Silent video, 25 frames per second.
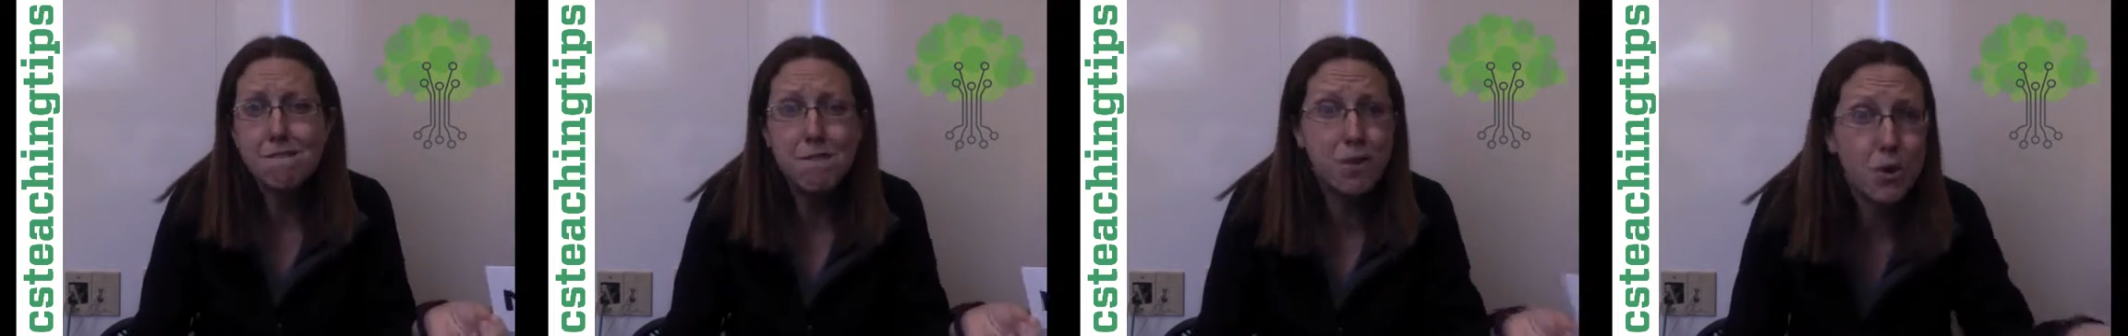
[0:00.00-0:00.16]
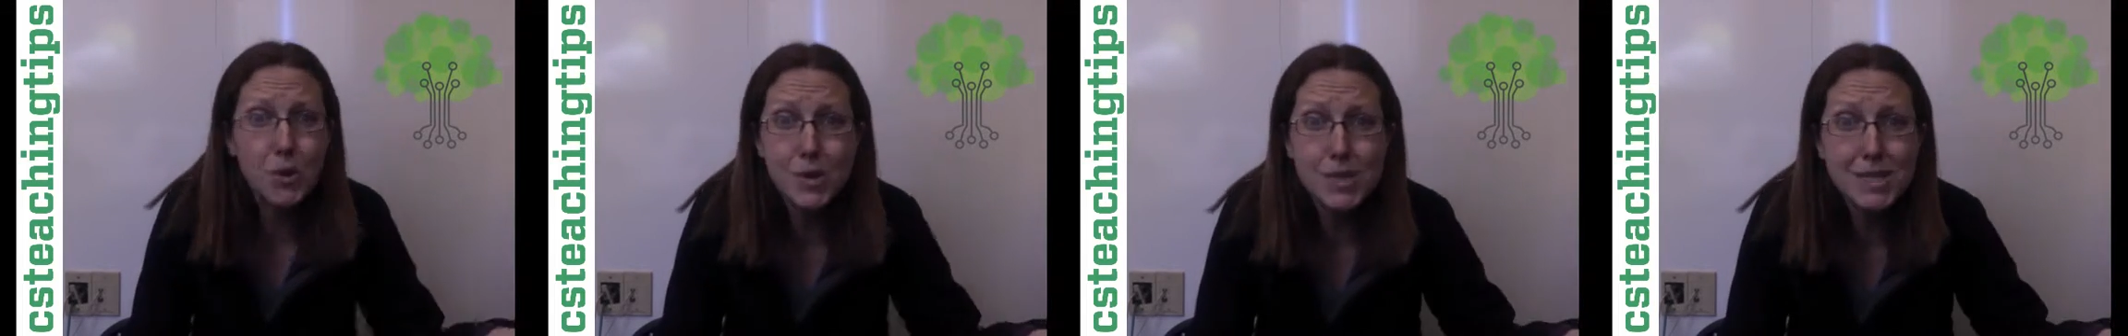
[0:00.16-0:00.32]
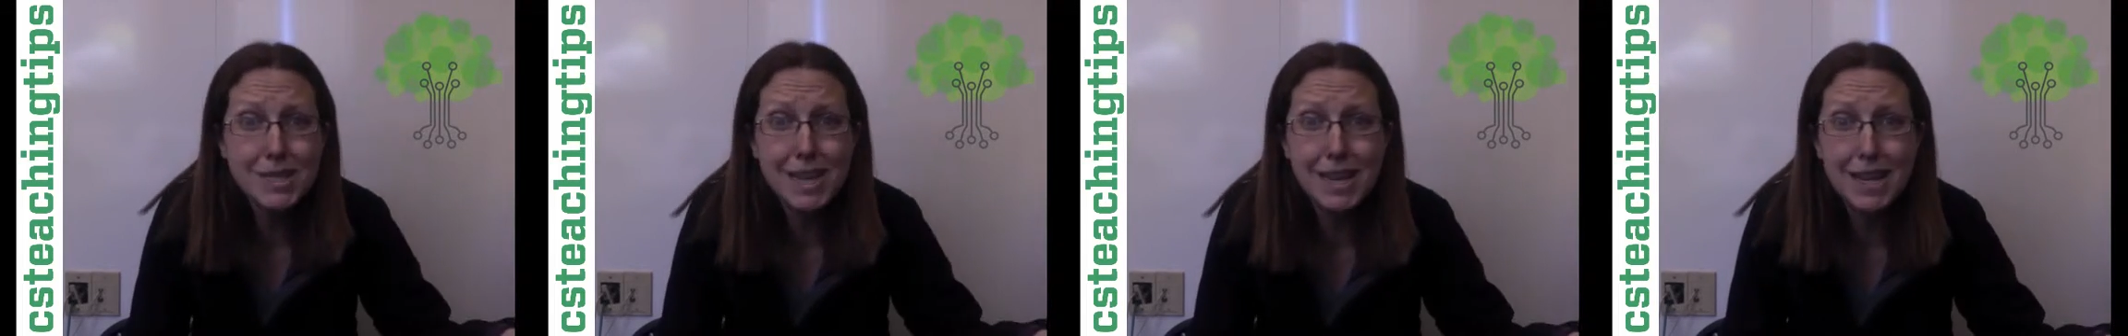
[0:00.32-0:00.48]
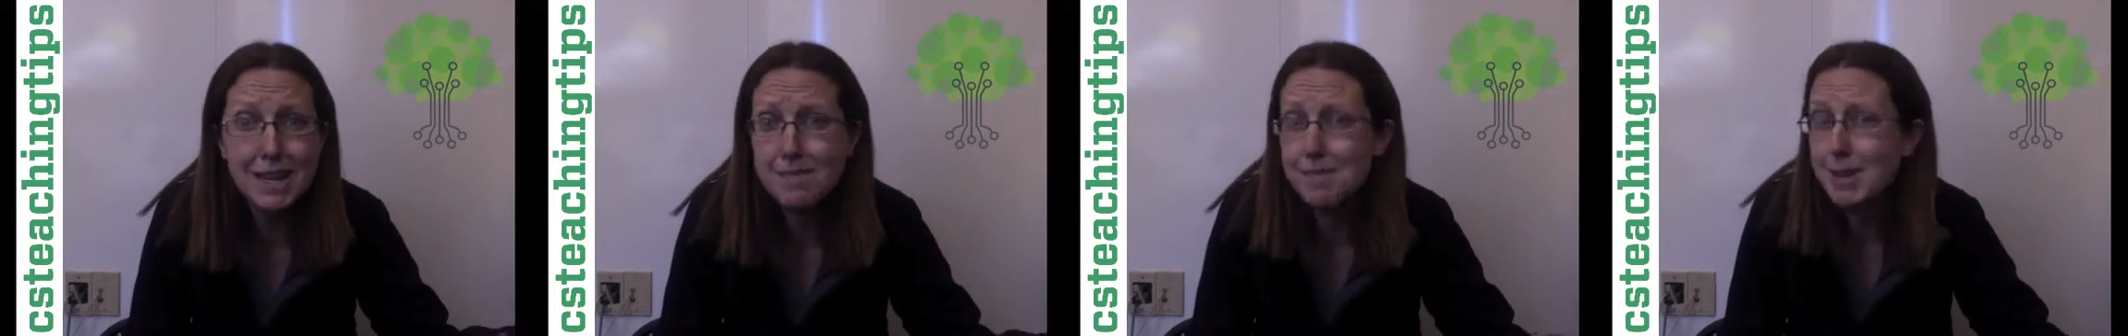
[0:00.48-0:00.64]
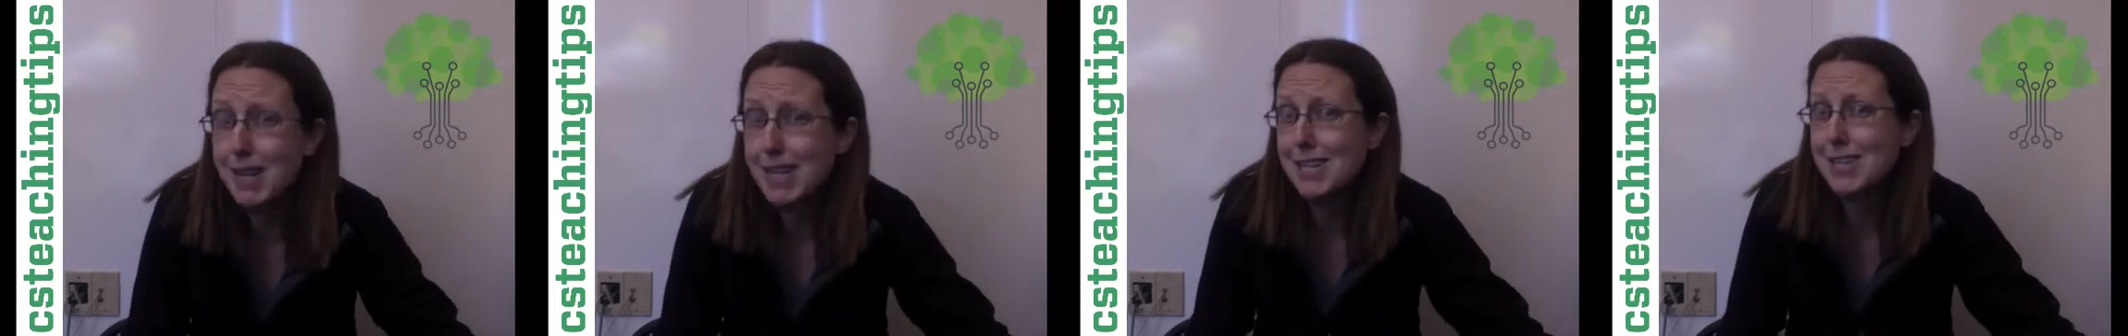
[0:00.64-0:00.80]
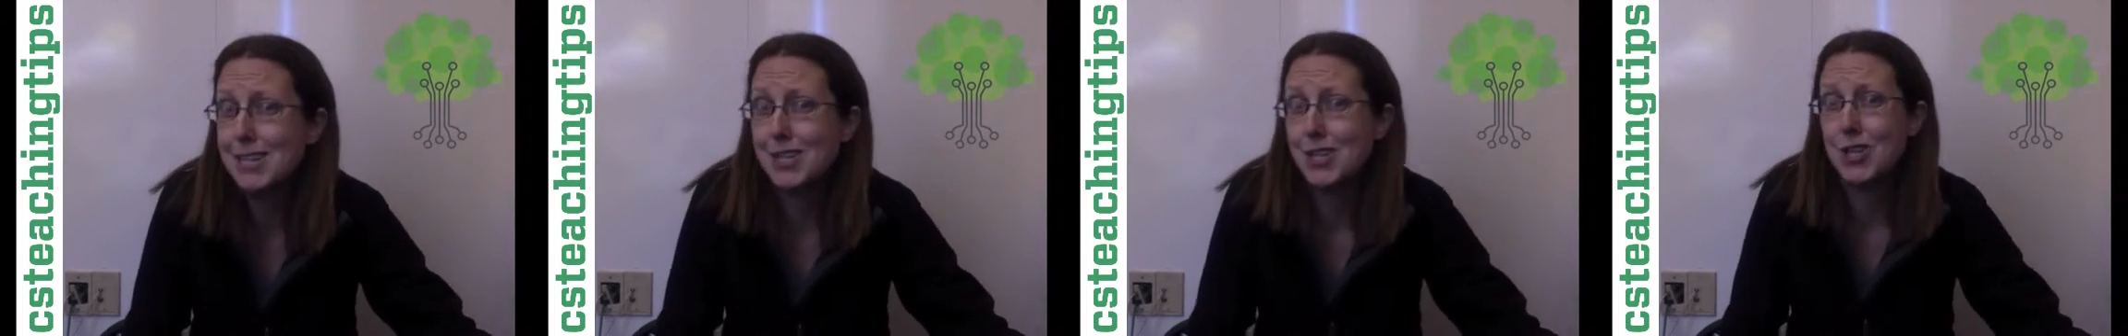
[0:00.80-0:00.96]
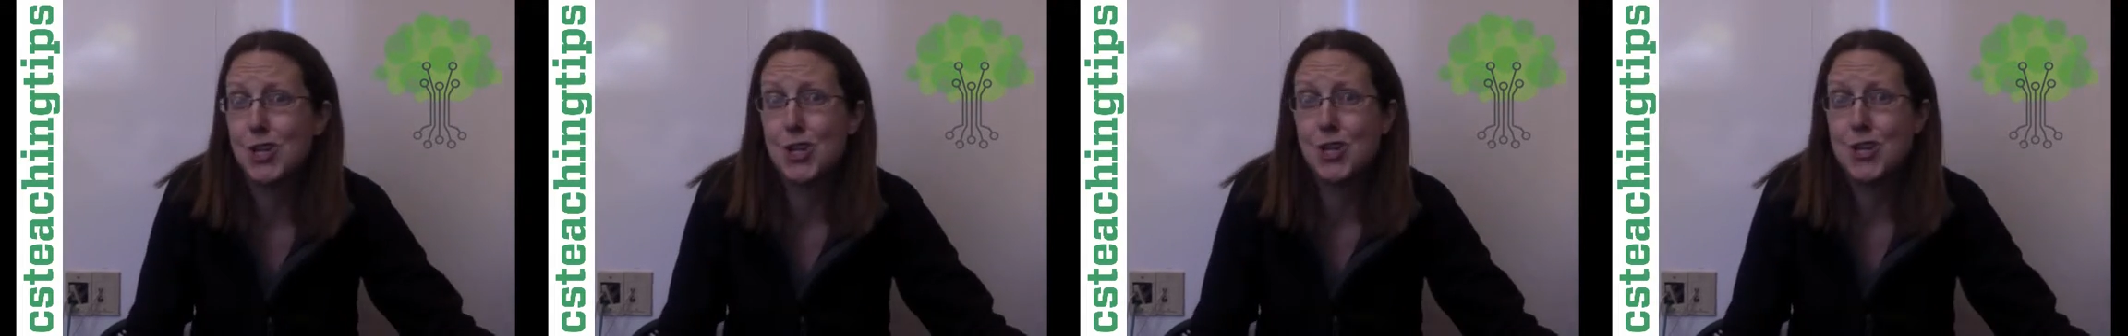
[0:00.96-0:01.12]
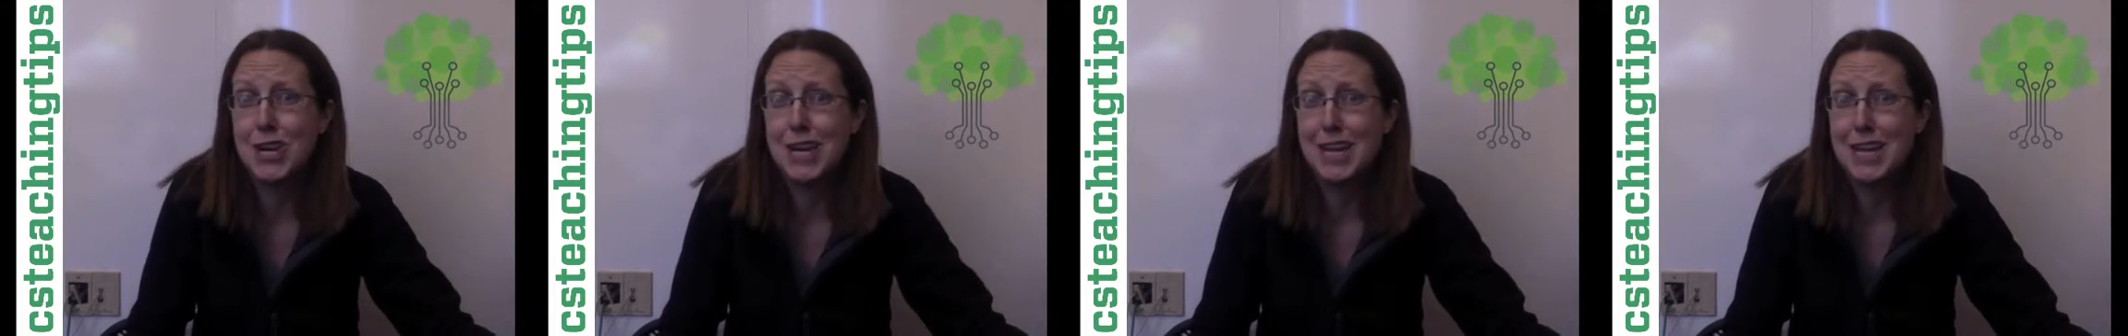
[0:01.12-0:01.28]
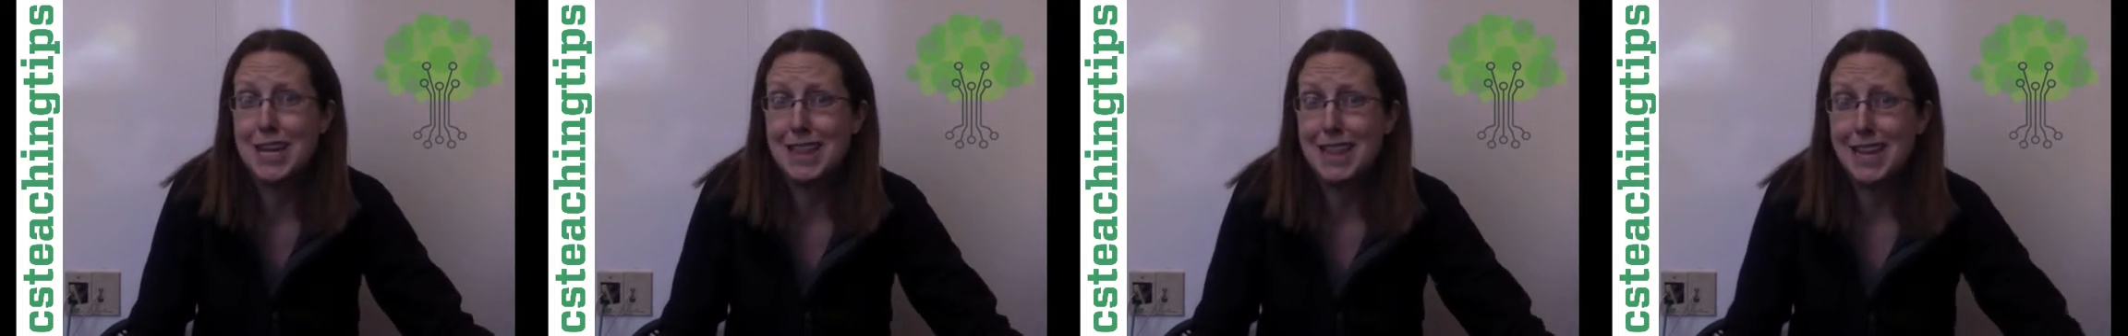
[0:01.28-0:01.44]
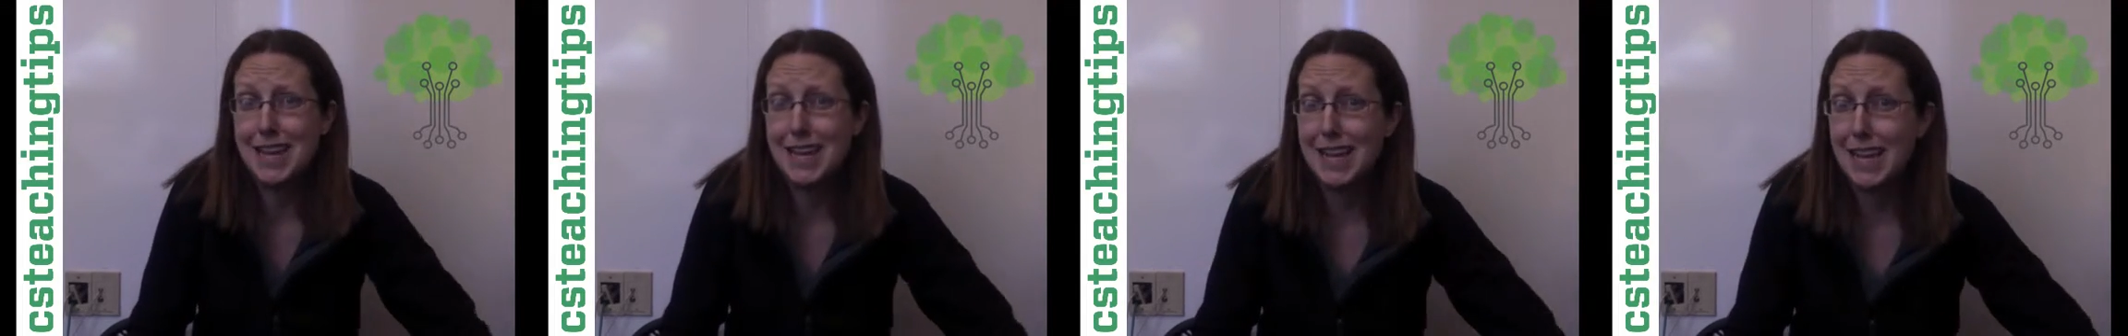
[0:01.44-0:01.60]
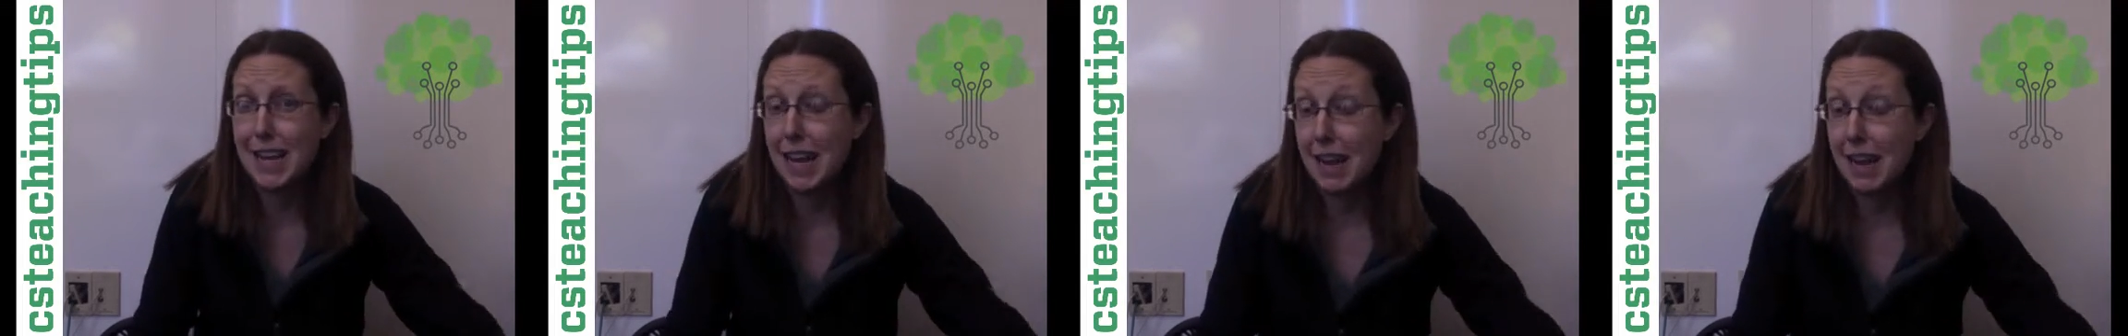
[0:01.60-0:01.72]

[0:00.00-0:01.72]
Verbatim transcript: force anybody to learn anything.